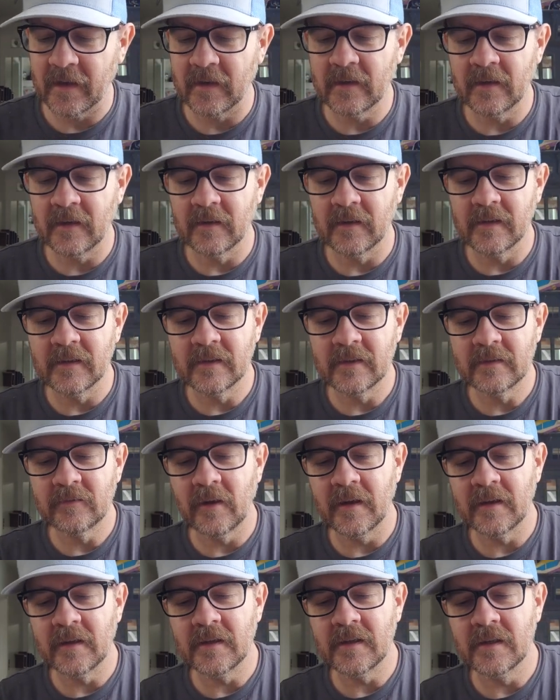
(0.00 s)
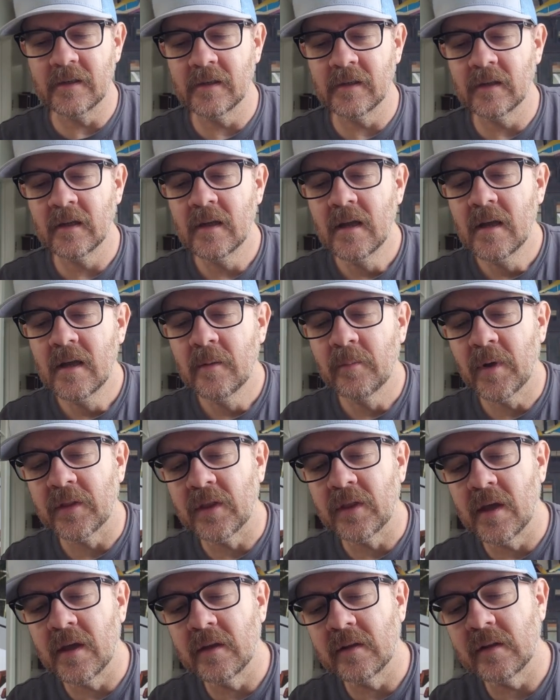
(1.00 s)
it. Here it is, right here. But
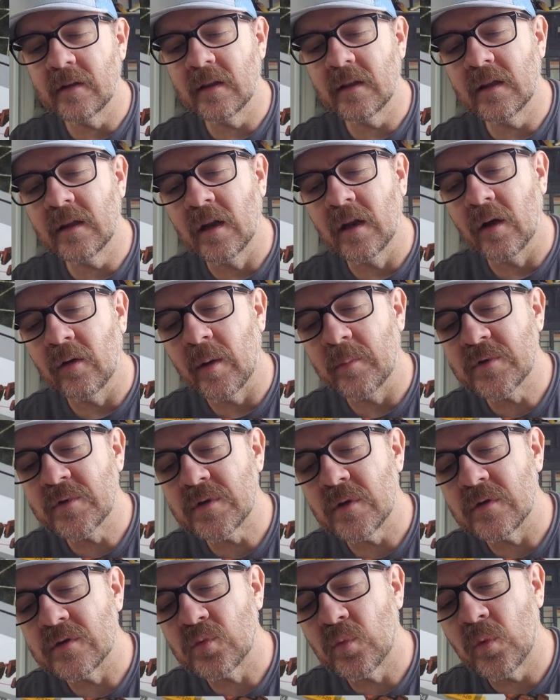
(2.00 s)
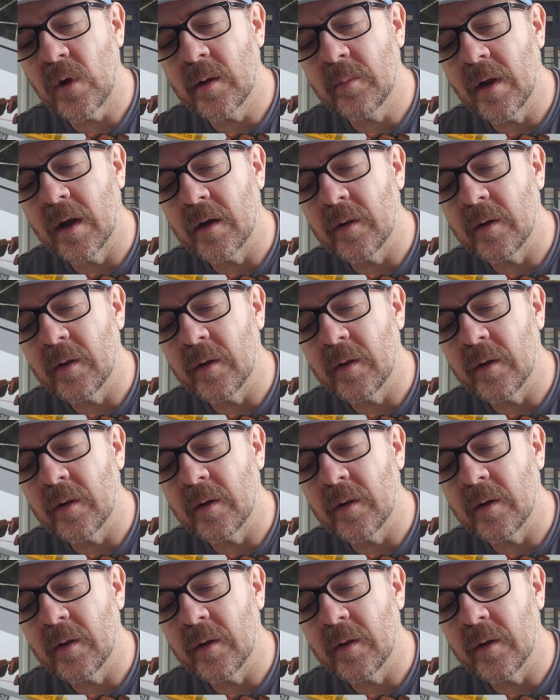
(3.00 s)
they, I'm sure there's way better